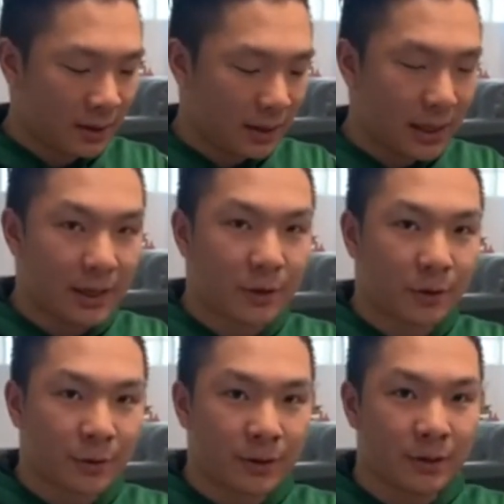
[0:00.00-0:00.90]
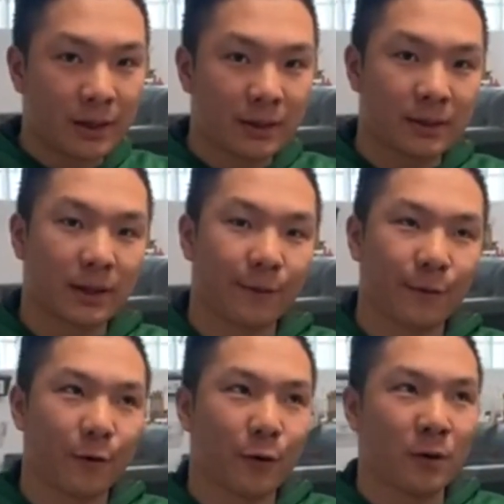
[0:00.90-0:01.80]
and you're going to let it sit
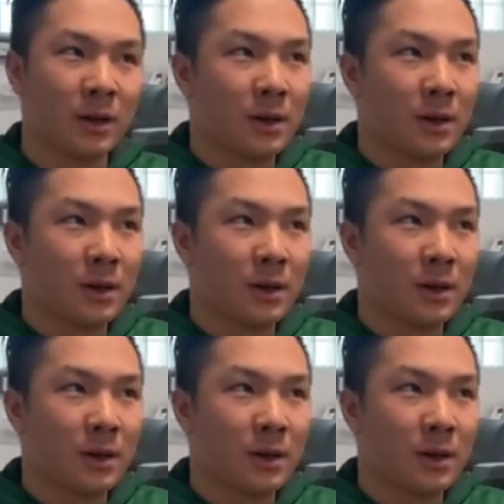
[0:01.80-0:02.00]
for